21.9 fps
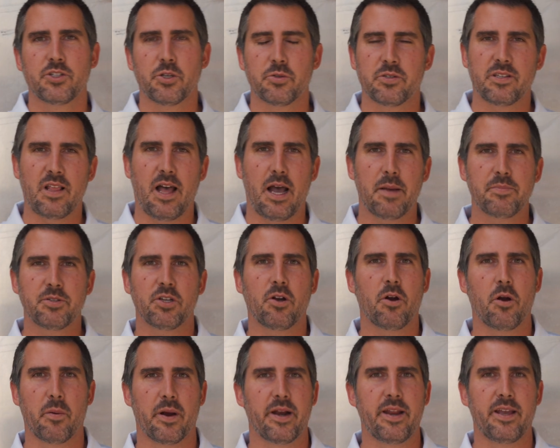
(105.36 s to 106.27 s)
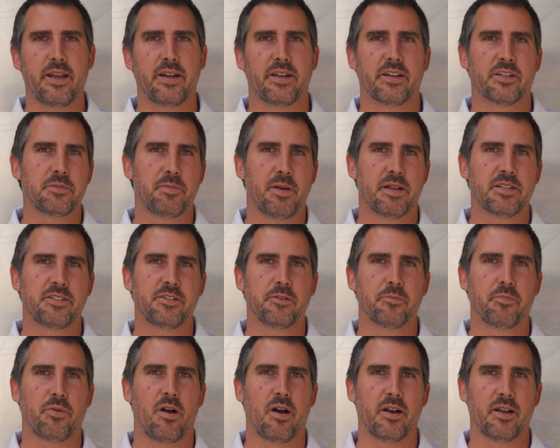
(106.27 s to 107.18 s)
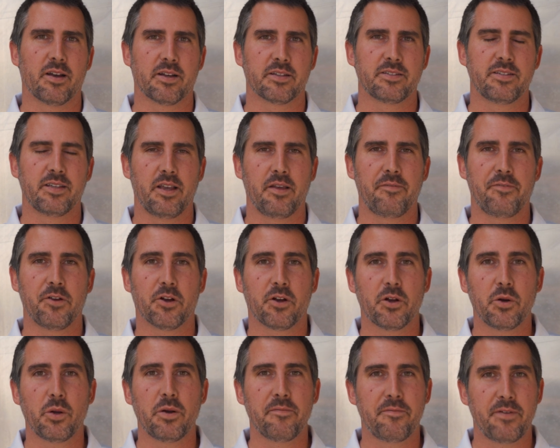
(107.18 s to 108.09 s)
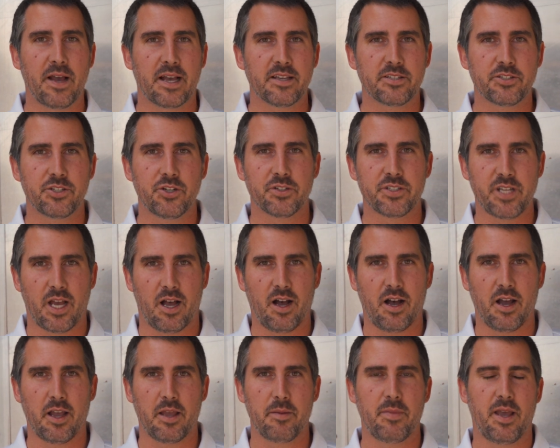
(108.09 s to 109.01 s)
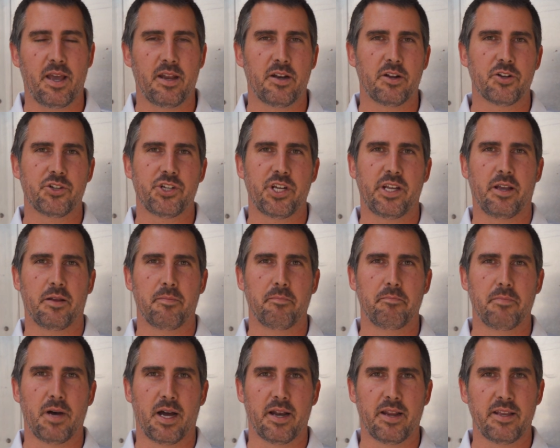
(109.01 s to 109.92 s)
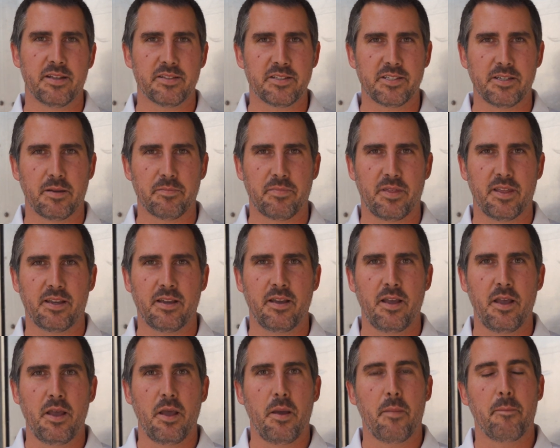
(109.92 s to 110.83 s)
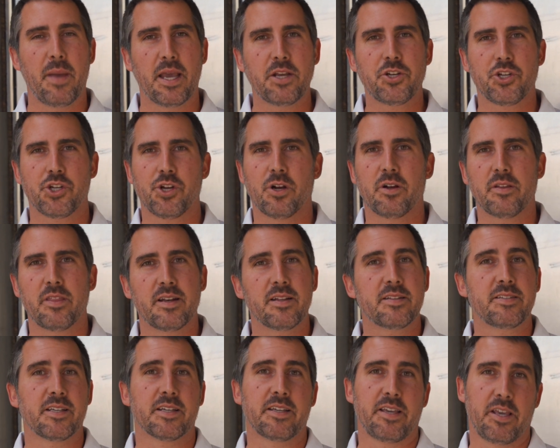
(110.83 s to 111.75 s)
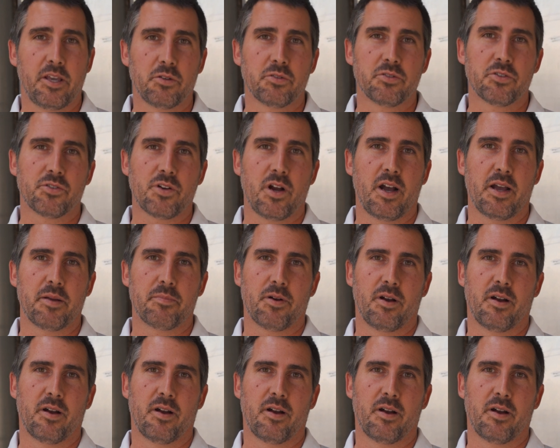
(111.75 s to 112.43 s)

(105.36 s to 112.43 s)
So slabs are already an expensive product. If you're going to invest your time, energy, and money in something, make sure that it's a kiln-dried